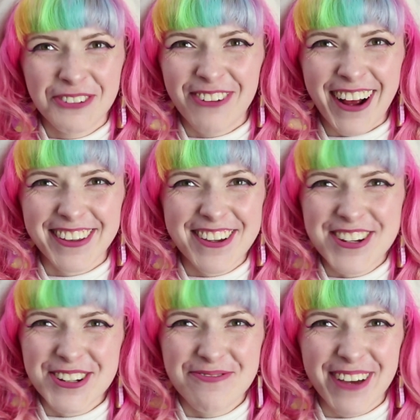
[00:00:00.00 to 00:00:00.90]
brands
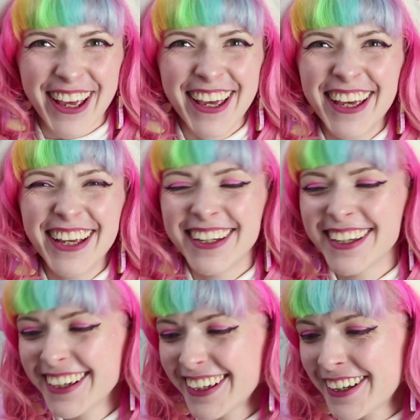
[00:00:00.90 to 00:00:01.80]
should be.
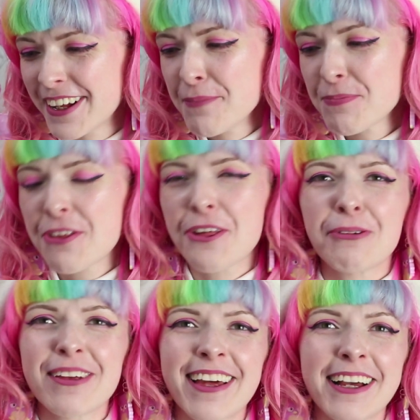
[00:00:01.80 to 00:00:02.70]
So
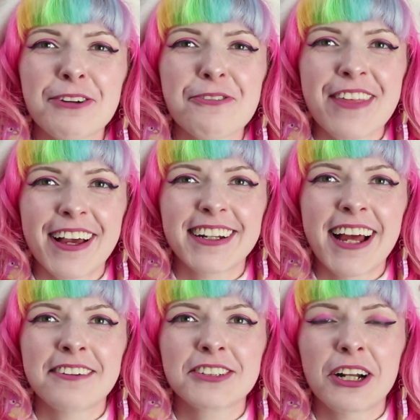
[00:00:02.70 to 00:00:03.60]
we take a lot of
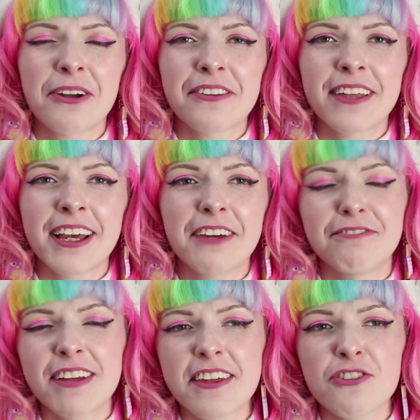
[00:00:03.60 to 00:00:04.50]
second-hand clothing
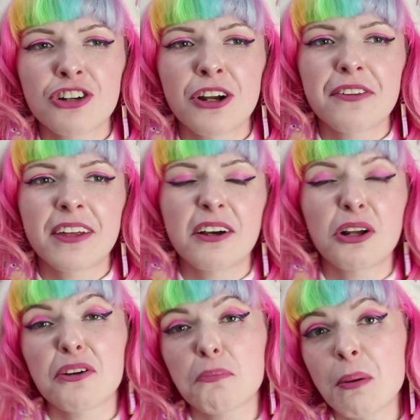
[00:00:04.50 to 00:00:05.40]
and vintage clothing and
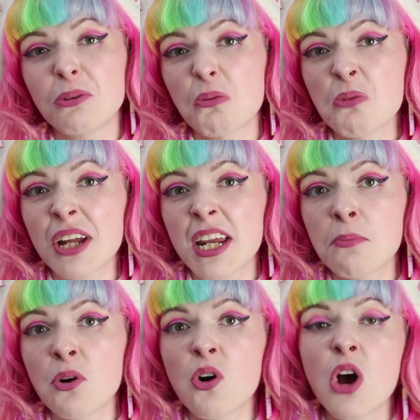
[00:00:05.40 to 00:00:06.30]
clothing people don't want
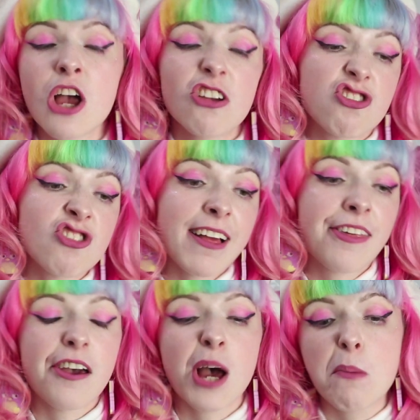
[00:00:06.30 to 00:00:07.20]
anymore,
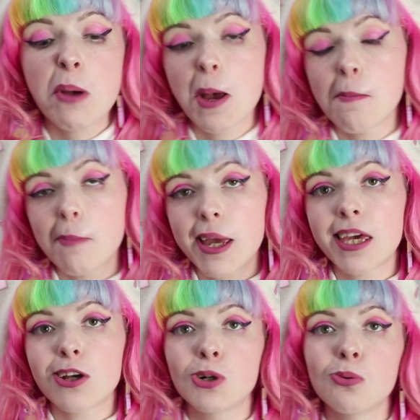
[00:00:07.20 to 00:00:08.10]
jazz it up,
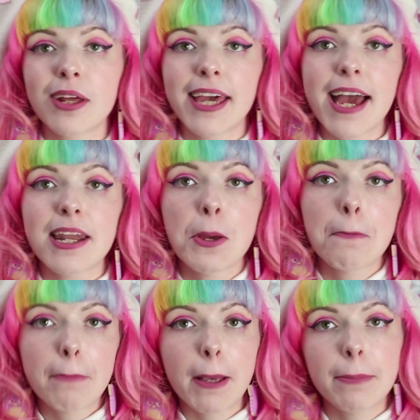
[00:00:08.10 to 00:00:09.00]
make it cool again,
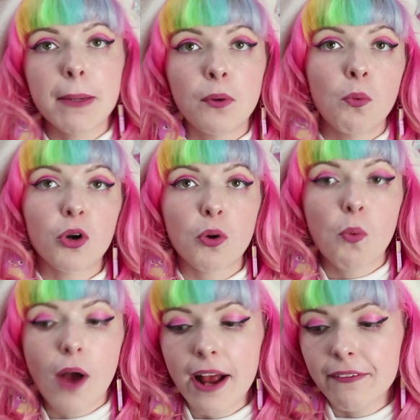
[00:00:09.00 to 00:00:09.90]
make people want to
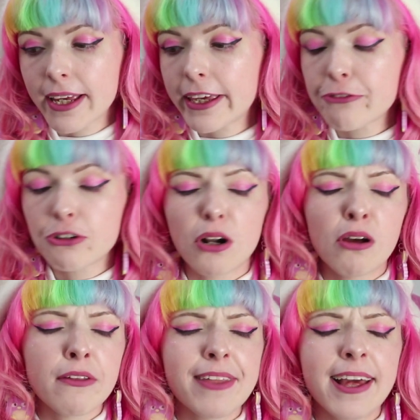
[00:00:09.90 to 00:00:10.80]
wear it, give
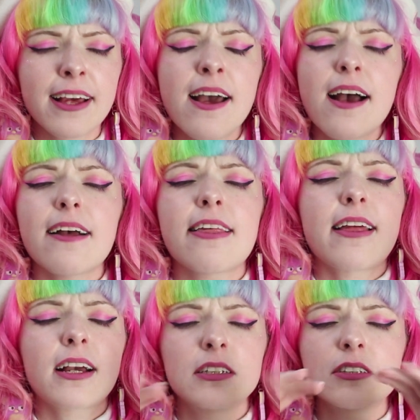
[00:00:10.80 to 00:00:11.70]
clothing
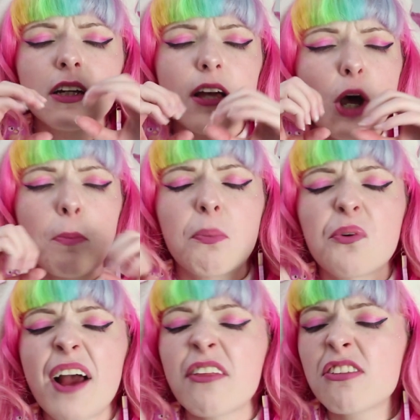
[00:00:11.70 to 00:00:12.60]
a
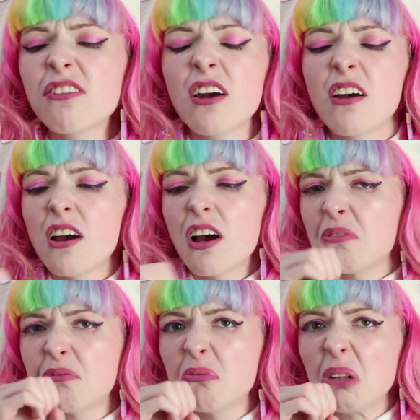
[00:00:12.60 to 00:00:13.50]
breath
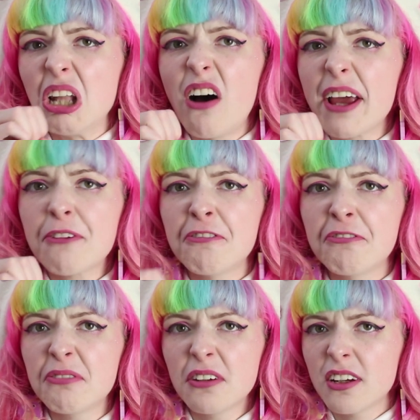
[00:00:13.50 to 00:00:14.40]
of
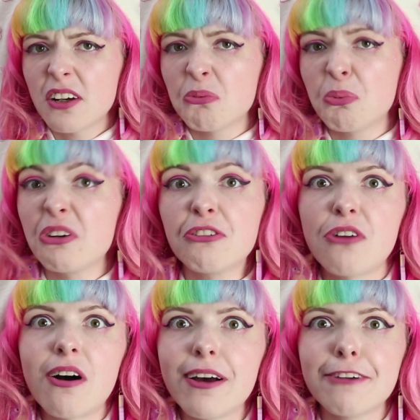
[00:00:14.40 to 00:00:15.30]
life,
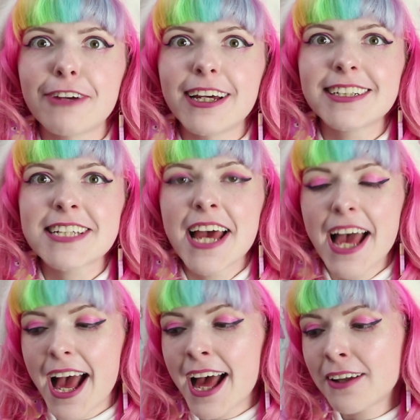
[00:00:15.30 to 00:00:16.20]
revive it,
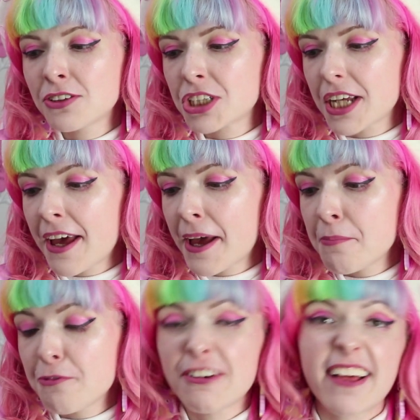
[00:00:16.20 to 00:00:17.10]
and
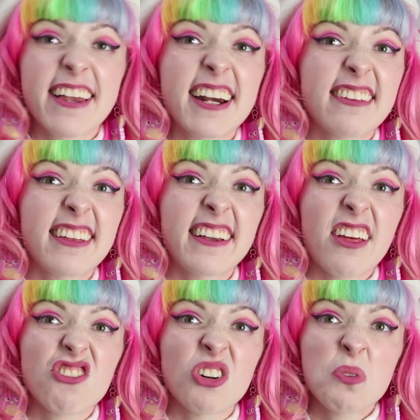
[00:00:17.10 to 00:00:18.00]
fixing anything
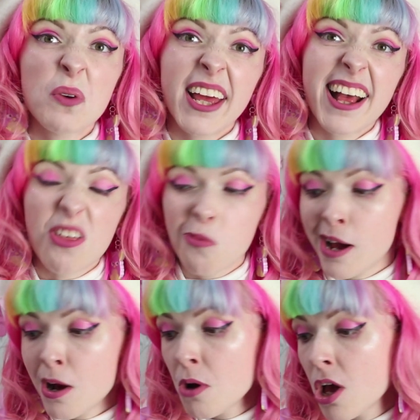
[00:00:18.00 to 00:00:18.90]
that's wrong with it as
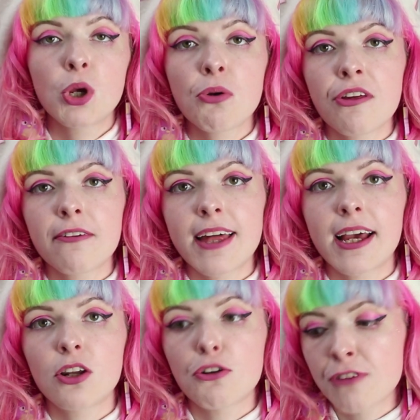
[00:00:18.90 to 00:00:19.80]
well. We also
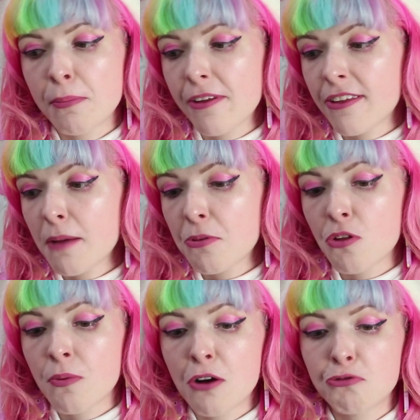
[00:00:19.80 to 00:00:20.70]
take a lot of fabric scraps
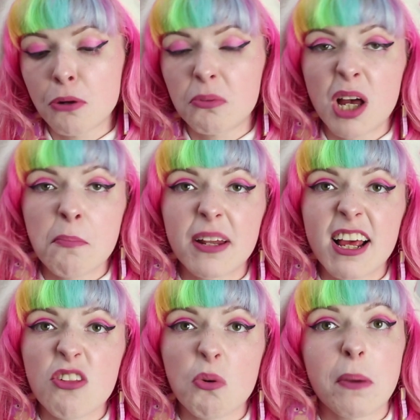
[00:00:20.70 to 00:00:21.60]
as well from
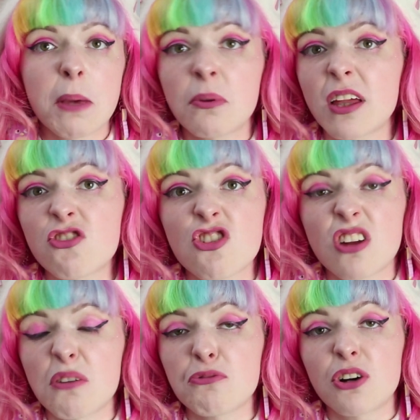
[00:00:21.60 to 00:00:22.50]
companies or people that just
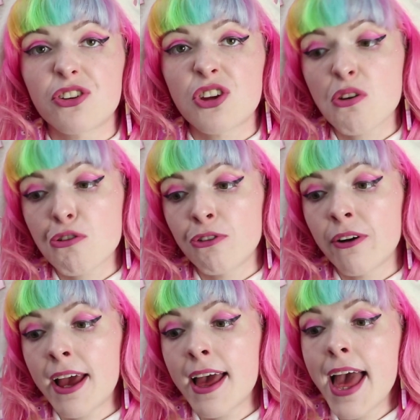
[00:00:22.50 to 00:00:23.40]
don't find use
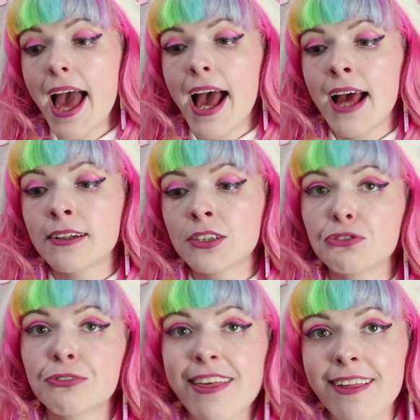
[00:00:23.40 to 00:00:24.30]
for it and
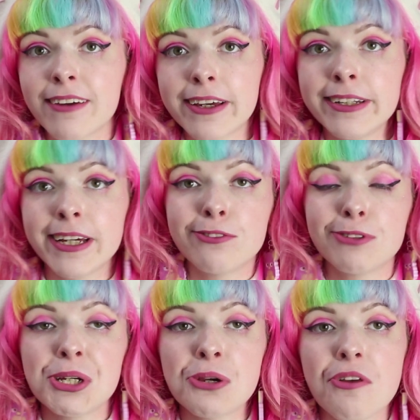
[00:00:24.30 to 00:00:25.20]
recycle it and
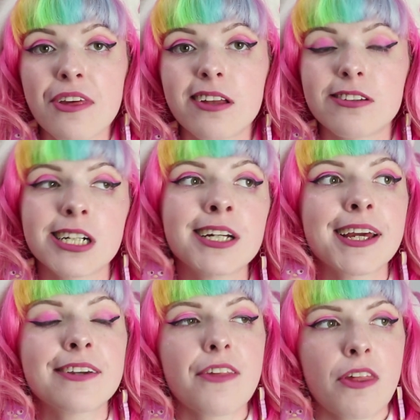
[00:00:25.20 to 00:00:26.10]
reuse it and turn
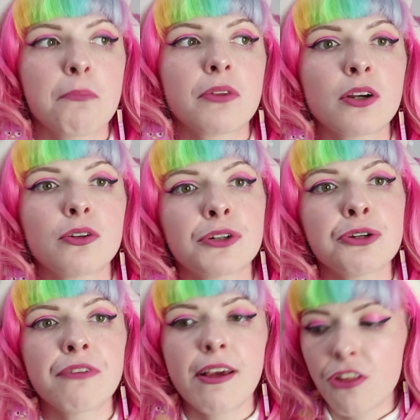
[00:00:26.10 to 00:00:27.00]
it into something
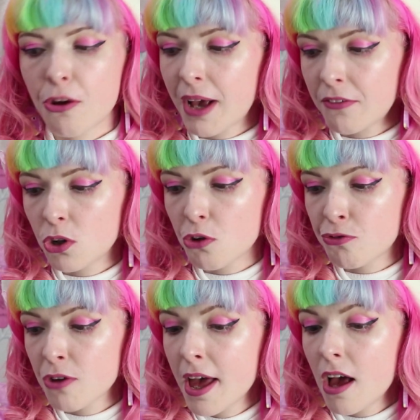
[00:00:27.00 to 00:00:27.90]
groovy. So we have a lot
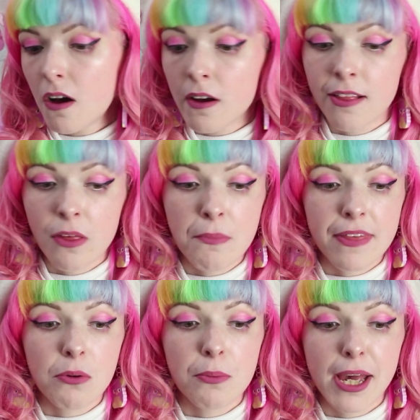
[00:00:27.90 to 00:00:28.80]
of items
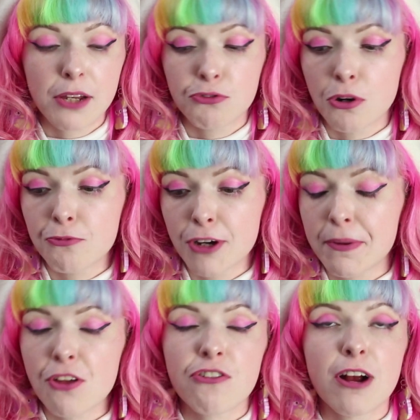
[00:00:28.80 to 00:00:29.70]
that were made from
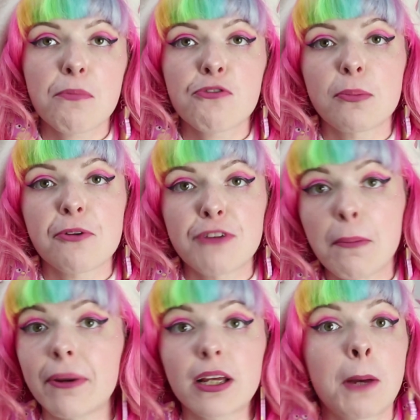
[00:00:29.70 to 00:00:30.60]
fabric scraps from a
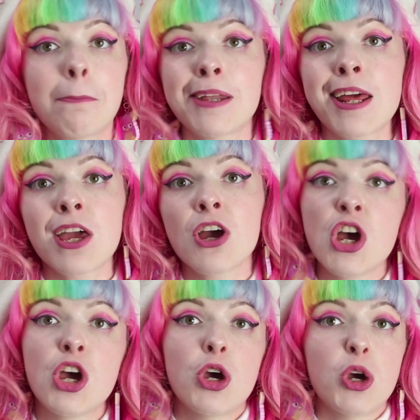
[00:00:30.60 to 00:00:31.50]
fabric company
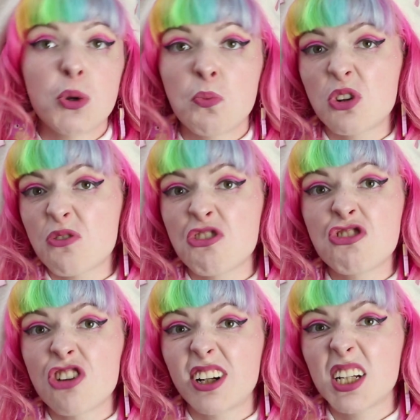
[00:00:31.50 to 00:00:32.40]
who would have
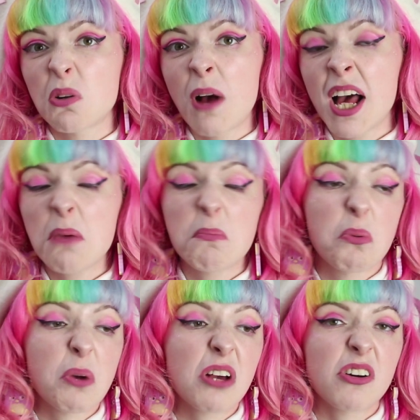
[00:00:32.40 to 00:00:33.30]
just chucked it away,
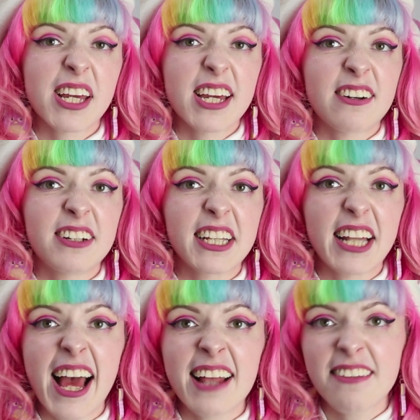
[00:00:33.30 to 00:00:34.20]
but we got it in our
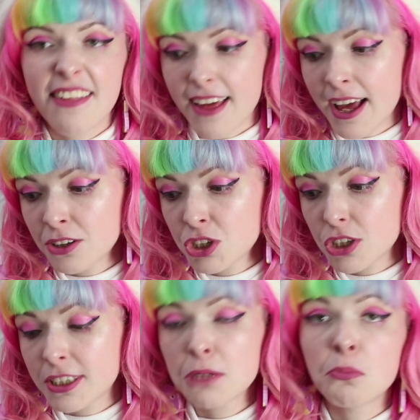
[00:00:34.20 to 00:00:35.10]
little hands
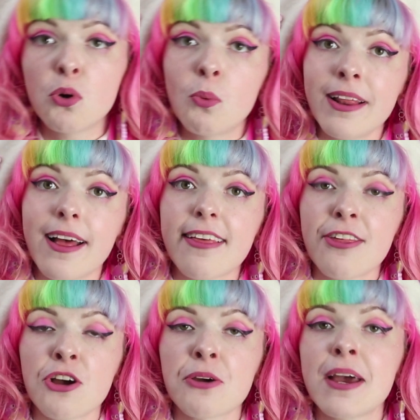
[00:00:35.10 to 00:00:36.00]
and did more with it.
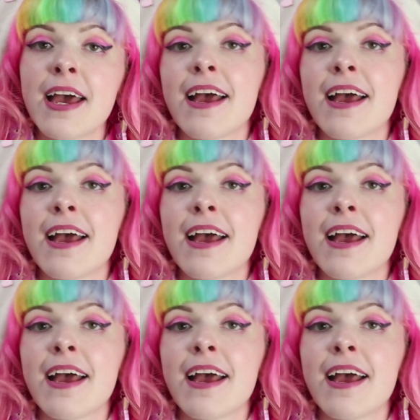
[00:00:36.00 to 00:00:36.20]
So